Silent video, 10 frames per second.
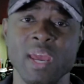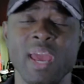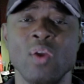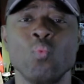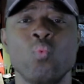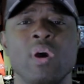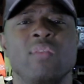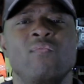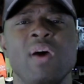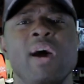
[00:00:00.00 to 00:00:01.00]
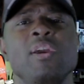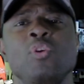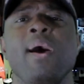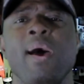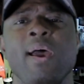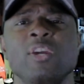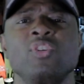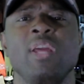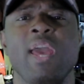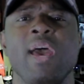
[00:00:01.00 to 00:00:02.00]
and what value I
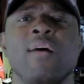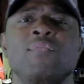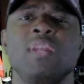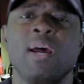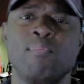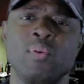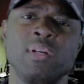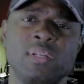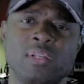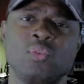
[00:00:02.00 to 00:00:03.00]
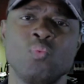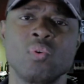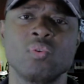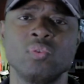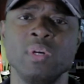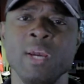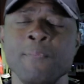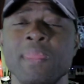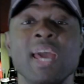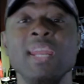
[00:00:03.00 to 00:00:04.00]
actually have that I bring to this world.
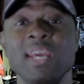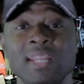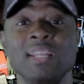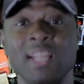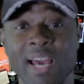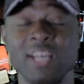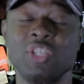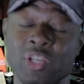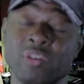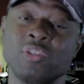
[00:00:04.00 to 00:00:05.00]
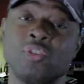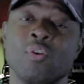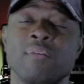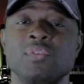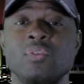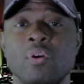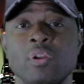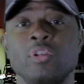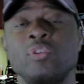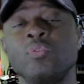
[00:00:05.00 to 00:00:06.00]
And in the last year or so, I've
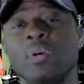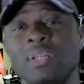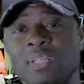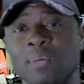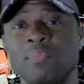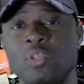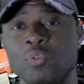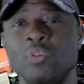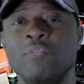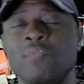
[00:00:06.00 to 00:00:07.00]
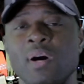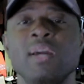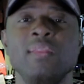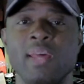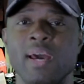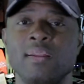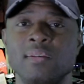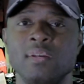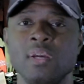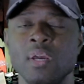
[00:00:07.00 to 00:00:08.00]
started to attempt to define that.
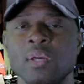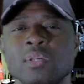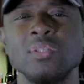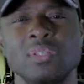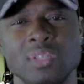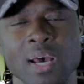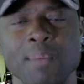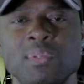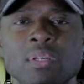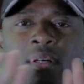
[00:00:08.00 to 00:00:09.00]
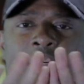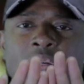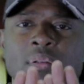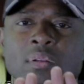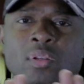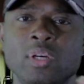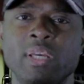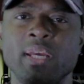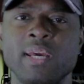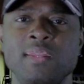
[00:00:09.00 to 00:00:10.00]
Stopped
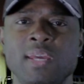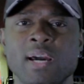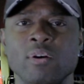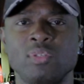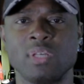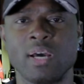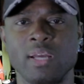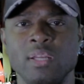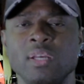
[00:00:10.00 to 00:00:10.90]
looking at the outside.